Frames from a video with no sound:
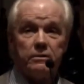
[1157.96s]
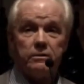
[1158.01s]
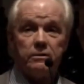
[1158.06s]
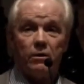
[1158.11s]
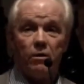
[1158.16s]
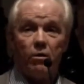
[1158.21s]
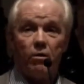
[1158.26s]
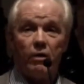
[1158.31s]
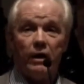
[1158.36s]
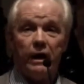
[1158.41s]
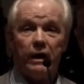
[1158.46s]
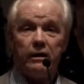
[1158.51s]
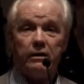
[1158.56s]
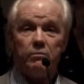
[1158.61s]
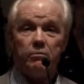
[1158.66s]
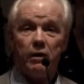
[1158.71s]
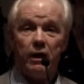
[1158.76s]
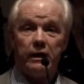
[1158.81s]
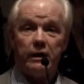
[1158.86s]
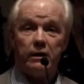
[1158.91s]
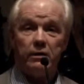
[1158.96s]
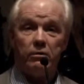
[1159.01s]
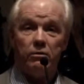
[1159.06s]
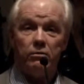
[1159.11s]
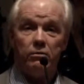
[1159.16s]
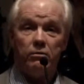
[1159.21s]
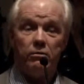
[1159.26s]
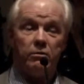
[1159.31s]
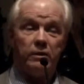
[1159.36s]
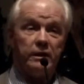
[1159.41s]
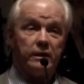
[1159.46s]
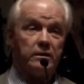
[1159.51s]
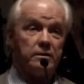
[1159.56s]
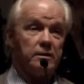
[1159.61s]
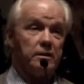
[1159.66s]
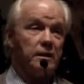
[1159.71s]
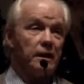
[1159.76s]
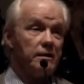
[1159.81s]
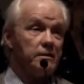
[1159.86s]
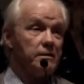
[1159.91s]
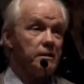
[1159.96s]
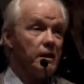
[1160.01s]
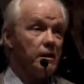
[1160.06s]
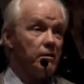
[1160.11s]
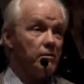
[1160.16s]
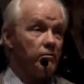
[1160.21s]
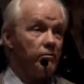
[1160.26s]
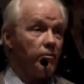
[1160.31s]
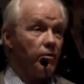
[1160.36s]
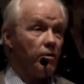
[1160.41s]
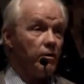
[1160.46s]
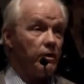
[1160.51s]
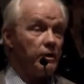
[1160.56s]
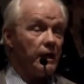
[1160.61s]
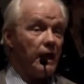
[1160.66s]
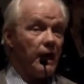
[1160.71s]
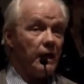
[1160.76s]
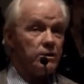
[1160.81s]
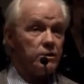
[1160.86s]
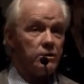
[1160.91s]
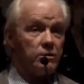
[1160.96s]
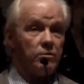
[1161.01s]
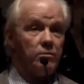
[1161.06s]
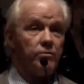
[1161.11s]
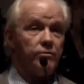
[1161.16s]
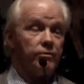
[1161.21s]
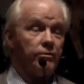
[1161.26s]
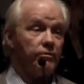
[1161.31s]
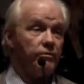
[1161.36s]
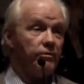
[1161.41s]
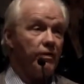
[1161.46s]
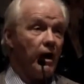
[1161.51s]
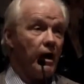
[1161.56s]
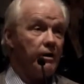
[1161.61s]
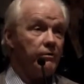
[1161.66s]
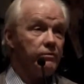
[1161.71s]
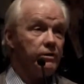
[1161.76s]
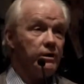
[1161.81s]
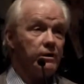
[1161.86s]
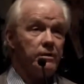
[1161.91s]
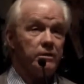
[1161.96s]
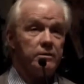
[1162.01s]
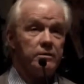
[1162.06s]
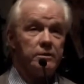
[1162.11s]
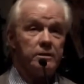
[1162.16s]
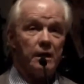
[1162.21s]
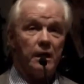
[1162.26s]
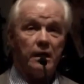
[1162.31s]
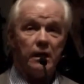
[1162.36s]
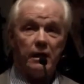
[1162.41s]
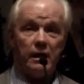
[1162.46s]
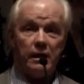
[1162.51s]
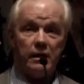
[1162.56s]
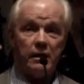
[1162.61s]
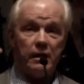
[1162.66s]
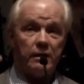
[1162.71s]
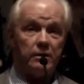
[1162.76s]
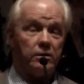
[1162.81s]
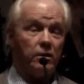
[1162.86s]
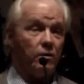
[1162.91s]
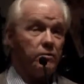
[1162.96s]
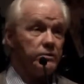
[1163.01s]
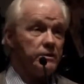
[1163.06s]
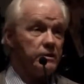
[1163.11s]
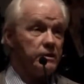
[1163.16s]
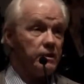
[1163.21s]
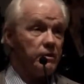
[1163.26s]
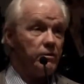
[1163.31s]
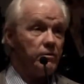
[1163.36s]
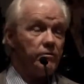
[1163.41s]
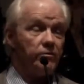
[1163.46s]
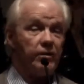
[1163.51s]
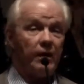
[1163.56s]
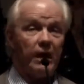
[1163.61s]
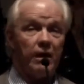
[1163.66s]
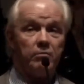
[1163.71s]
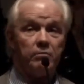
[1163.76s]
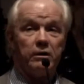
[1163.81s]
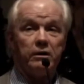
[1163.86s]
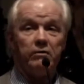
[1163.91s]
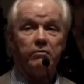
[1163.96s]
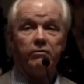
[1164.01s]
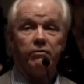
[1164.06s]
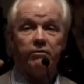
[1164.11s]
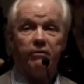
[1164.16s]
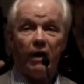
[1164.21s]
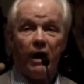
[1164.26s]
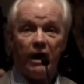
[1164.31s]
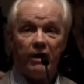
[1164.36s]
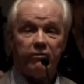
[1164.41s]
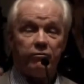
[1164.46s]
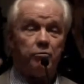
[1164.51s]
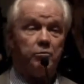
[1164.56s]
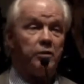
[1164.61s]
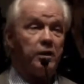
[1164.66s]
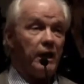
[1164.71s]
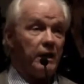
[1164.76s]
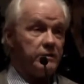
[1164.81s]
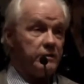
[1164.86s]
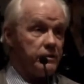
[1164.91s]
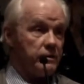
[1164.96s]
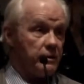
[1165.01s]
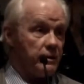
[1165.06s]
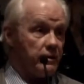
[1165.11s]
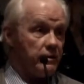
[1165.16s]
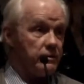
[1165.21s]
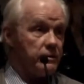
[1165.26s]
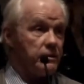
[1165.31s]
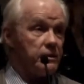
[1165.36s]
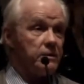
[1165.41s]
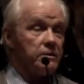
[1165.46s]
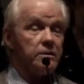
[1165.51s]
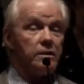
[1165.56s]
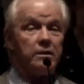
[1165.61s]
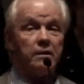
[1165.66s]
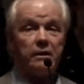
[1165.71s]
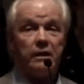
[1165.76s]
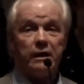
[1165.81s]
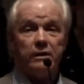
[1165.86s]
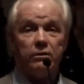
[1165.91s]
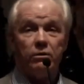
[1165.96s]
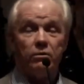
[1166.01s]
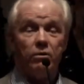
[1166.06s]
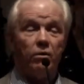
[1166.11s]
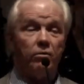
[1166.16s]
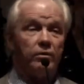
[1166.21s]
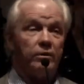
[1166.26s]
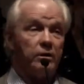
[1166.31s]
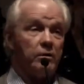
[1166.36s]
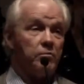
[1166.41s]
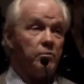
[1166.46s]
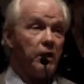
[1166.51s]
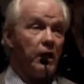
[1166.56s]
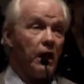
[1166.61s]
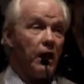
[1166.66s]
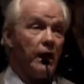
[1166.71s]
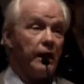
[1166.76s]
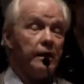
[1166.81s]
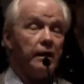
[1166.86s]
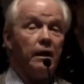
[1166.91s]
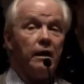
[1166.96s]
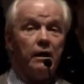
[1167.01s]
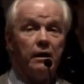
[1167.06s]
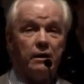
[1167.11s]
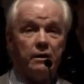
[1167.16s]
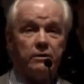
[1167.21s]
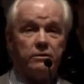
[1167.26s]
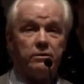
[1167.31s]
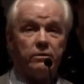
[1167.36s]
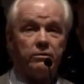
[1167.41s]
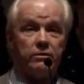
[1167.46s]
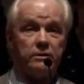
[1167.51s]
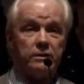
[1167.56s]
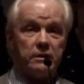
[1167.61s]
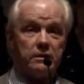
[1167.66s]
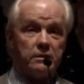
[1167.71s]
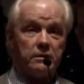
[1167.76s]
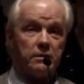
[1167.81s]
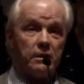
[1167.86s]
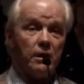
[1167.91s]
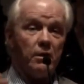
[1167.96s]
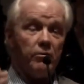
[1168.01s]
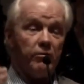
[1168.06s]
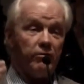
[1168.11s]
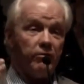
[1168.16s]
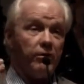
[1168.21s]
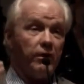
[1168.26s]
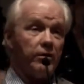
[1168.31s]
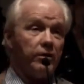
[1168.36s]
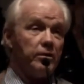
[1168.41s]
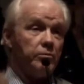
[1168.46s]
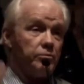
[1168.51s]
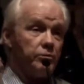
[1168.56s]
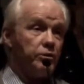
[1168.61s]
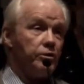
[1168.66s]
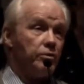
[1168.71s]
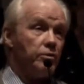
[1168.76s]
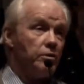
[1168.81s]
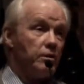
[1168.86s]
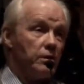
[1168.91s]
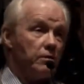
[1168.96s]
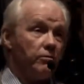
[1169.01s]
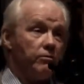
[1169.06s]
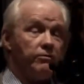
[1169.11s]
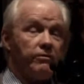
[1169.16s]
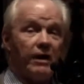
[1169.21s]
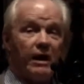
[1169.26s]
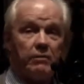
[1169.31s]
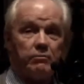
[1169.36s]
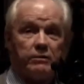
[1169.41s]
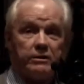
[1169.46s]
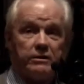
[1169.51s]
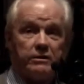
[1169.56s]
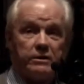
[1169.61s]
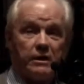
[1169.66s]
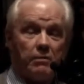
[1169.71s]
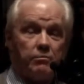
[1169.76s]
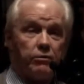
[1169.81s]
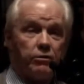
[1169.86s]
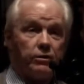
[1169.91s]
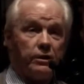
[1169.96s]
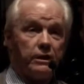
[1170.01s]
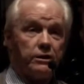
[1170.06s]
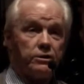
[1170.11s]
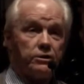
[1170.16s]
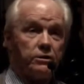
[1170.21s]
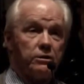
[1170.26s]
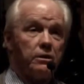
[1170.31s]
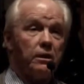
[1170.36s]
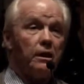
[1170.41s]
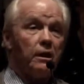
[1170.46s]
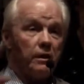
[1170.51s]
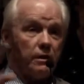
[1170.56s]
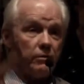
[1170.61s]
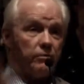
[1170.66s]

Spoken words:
So anybody who is a designated foreign national for 5 years, they don't see their family 5+ years because then you only apply. So there's this very punitive family separation.